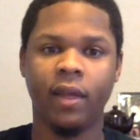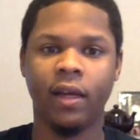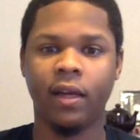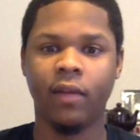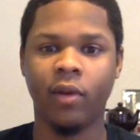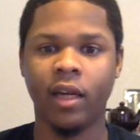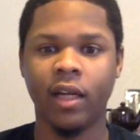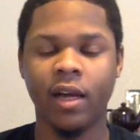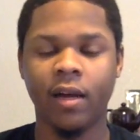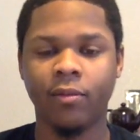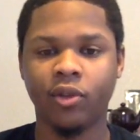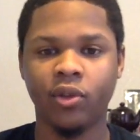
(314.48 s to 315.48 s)
when it
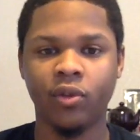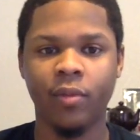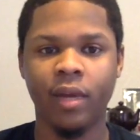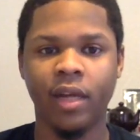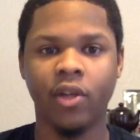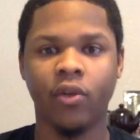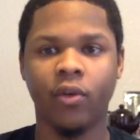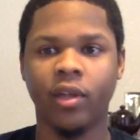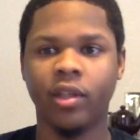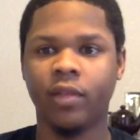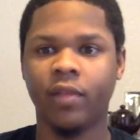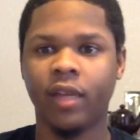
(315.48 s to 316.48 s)
comes to being
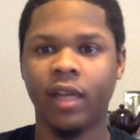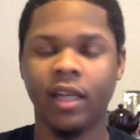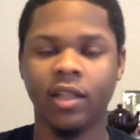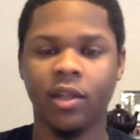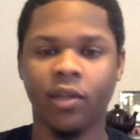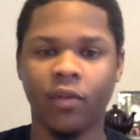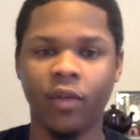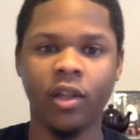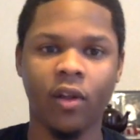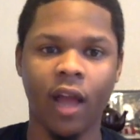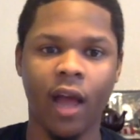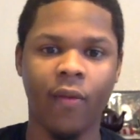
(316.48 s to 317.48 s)
aggressive and getting to the free
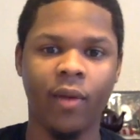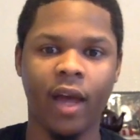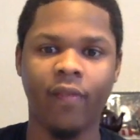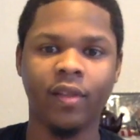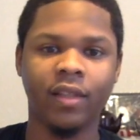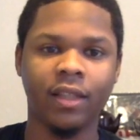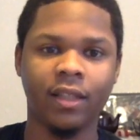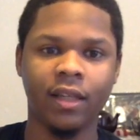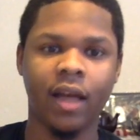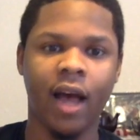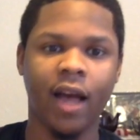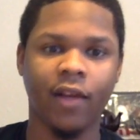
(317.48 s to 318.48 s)
throw line, we haven't seen the
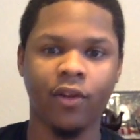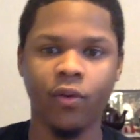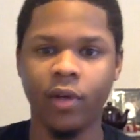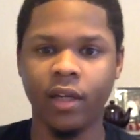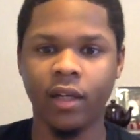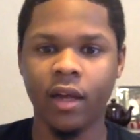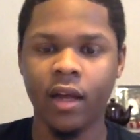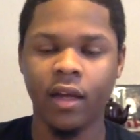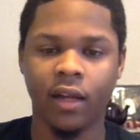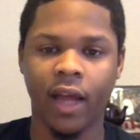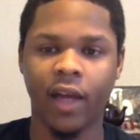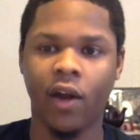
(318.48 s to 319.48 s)
guy do it
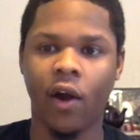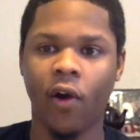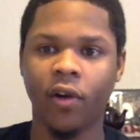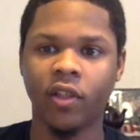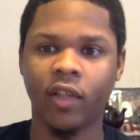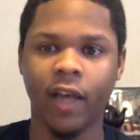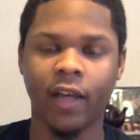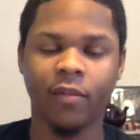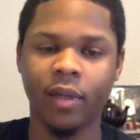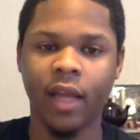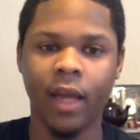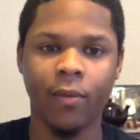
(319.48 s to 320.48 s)
like Harden has
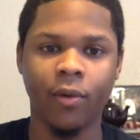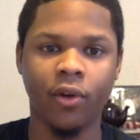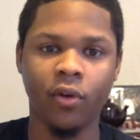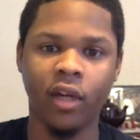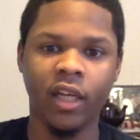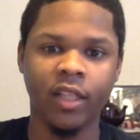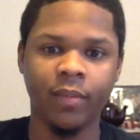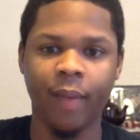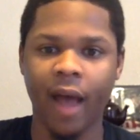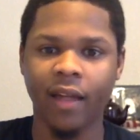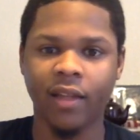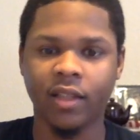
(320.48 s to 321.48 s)
been able to do it. He's
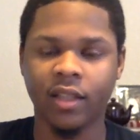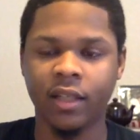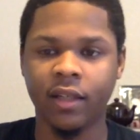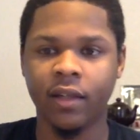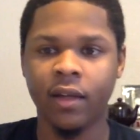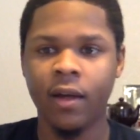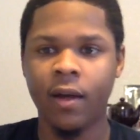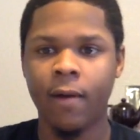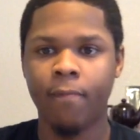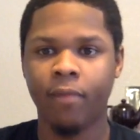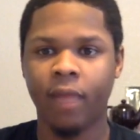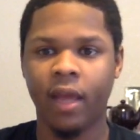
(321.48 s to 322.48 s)
balancing.
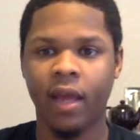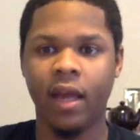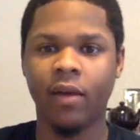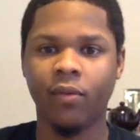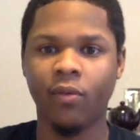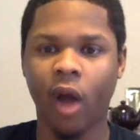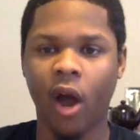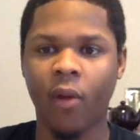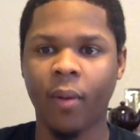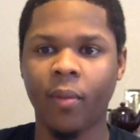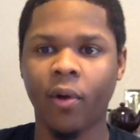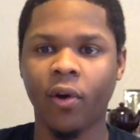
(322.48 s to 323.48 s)
And I
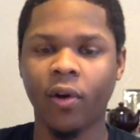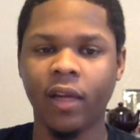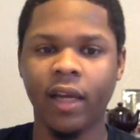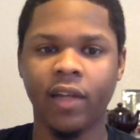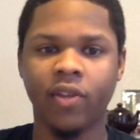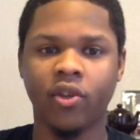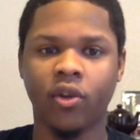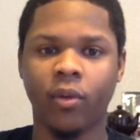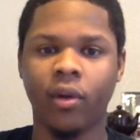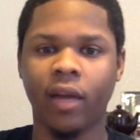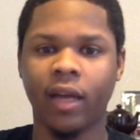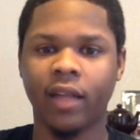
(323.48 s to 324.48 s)
remember early in his career,
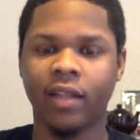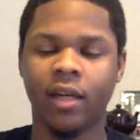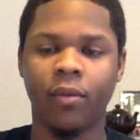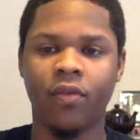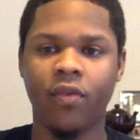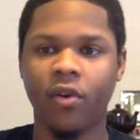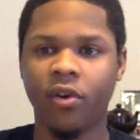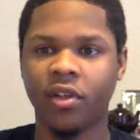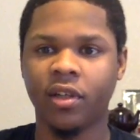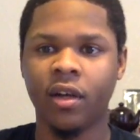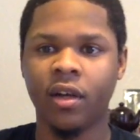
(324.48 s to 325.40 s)
like I said before,